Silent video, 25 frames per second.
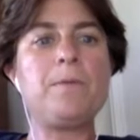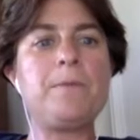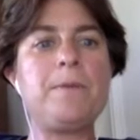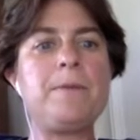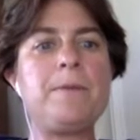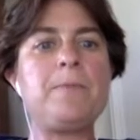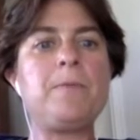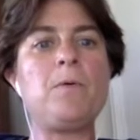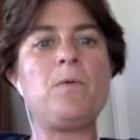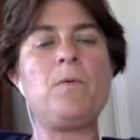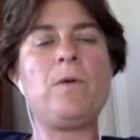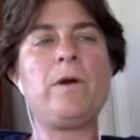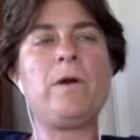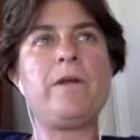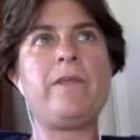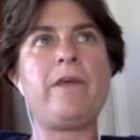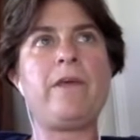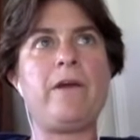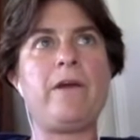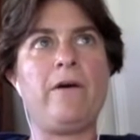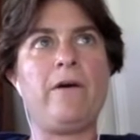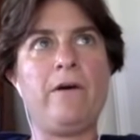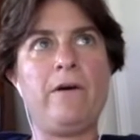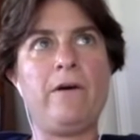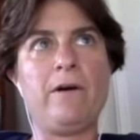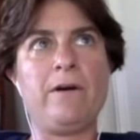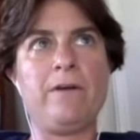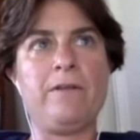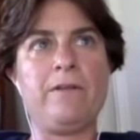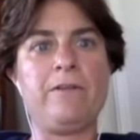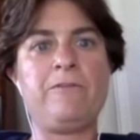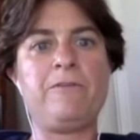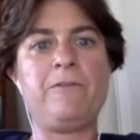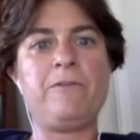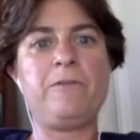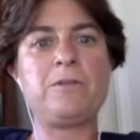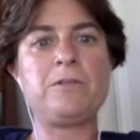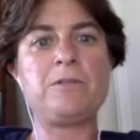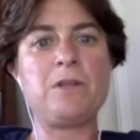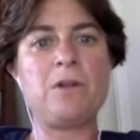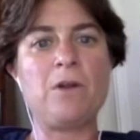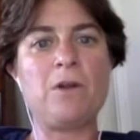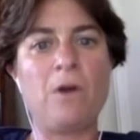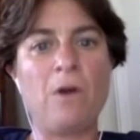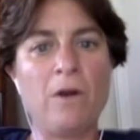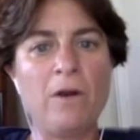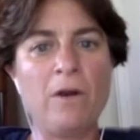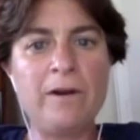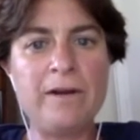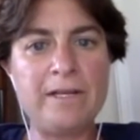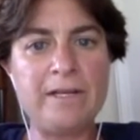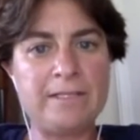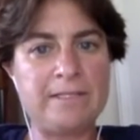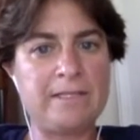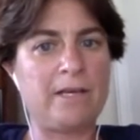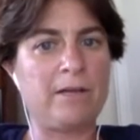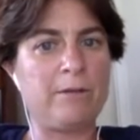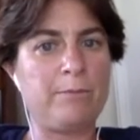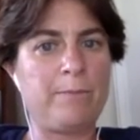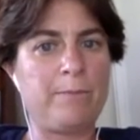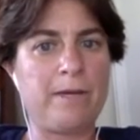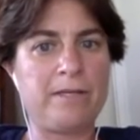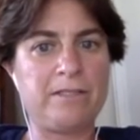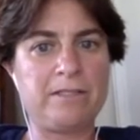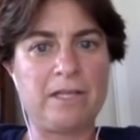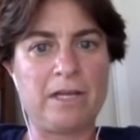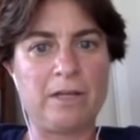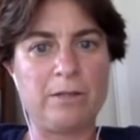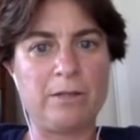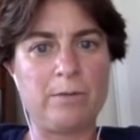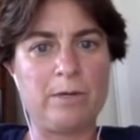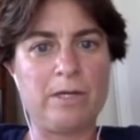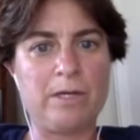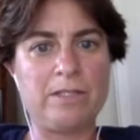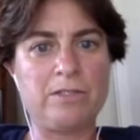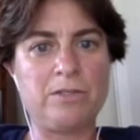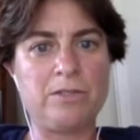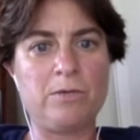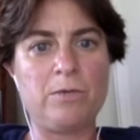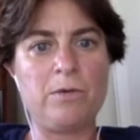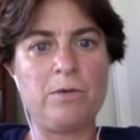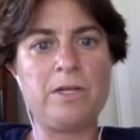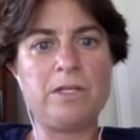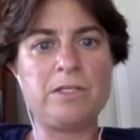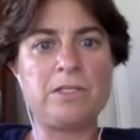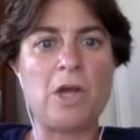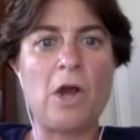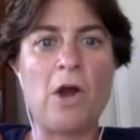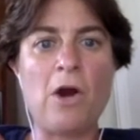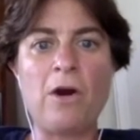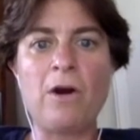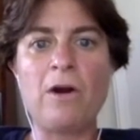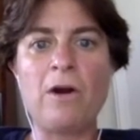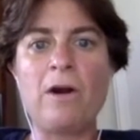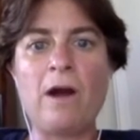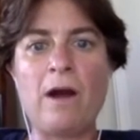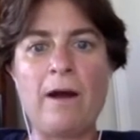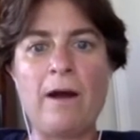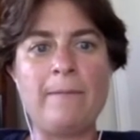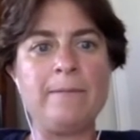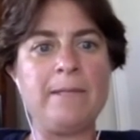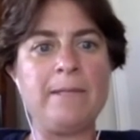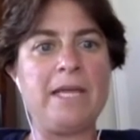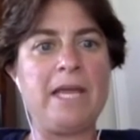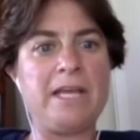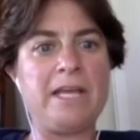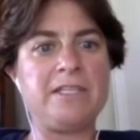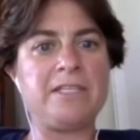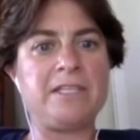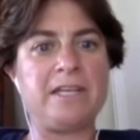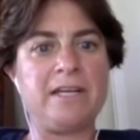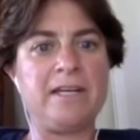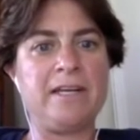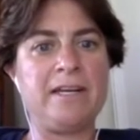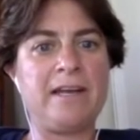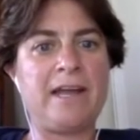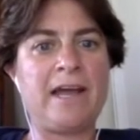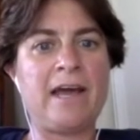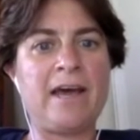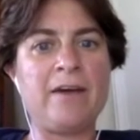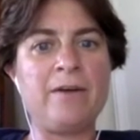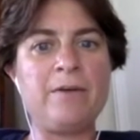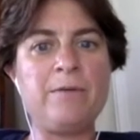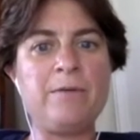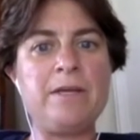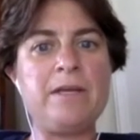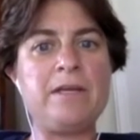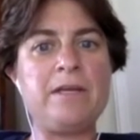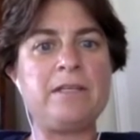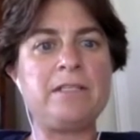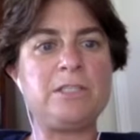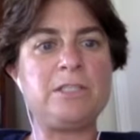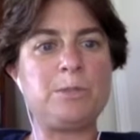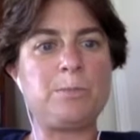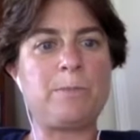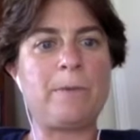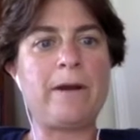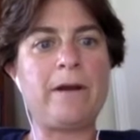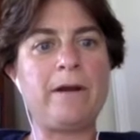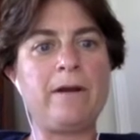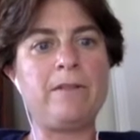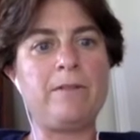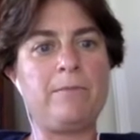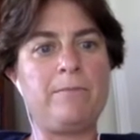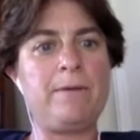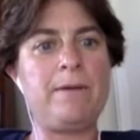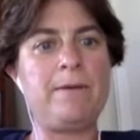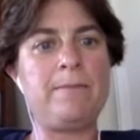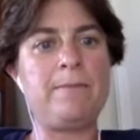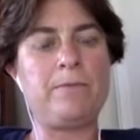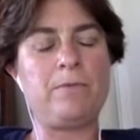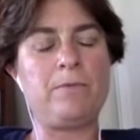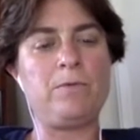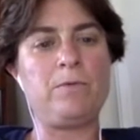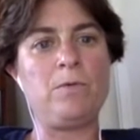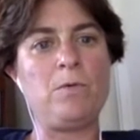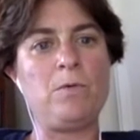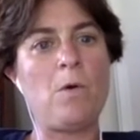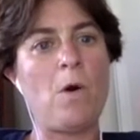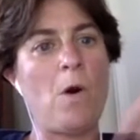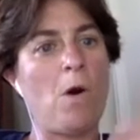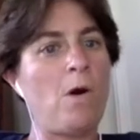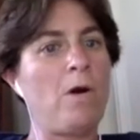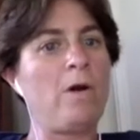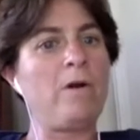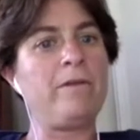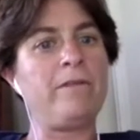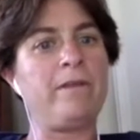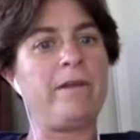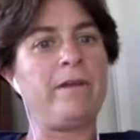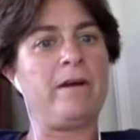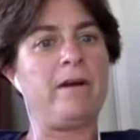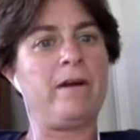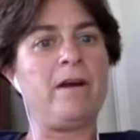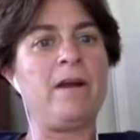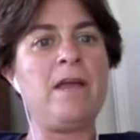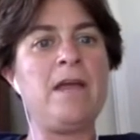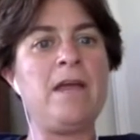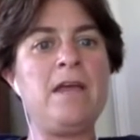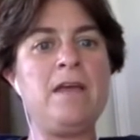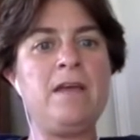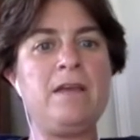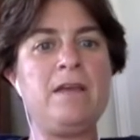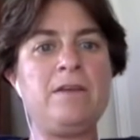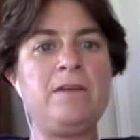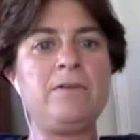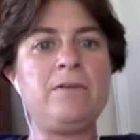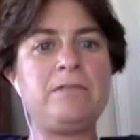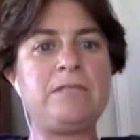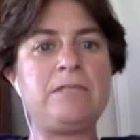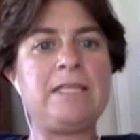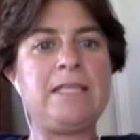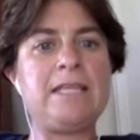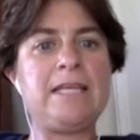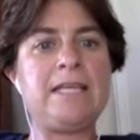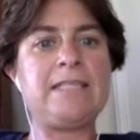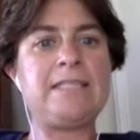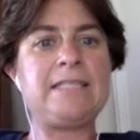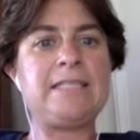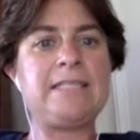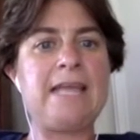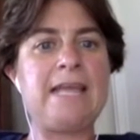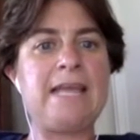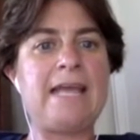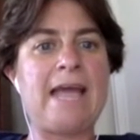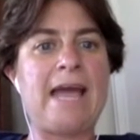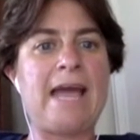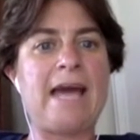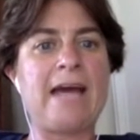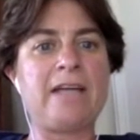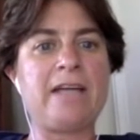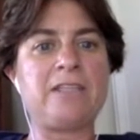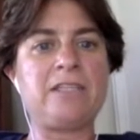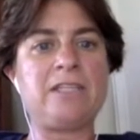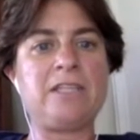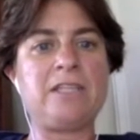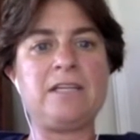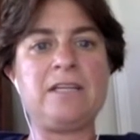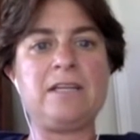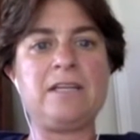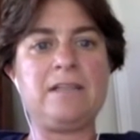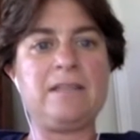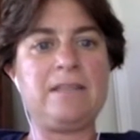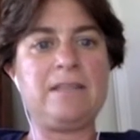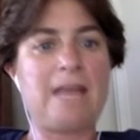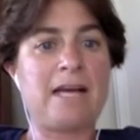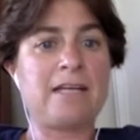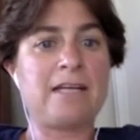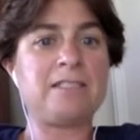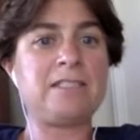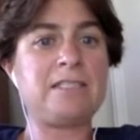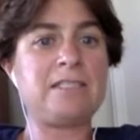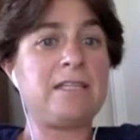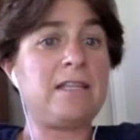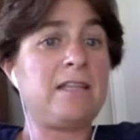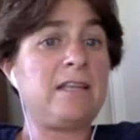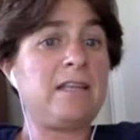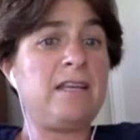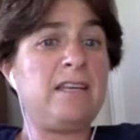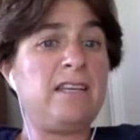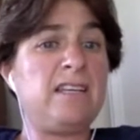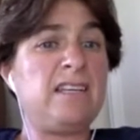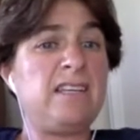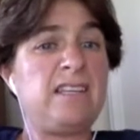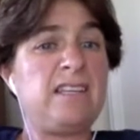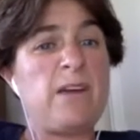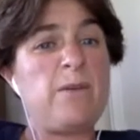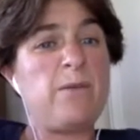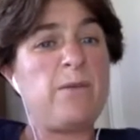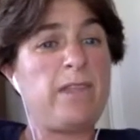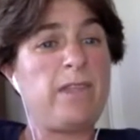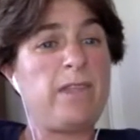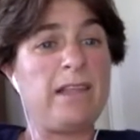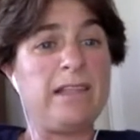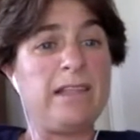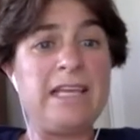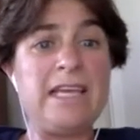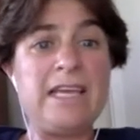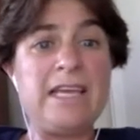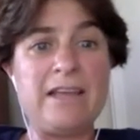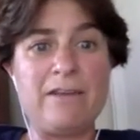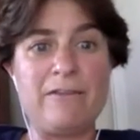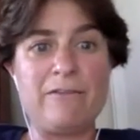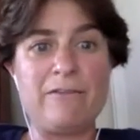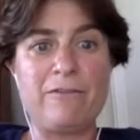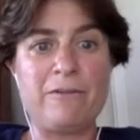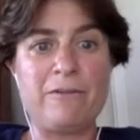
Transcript: people where they are, the folks that aren't at South by Southwest. So what is our obligation and how do we inspire the people who are there, to then take action, the actions that they need to take when they leave?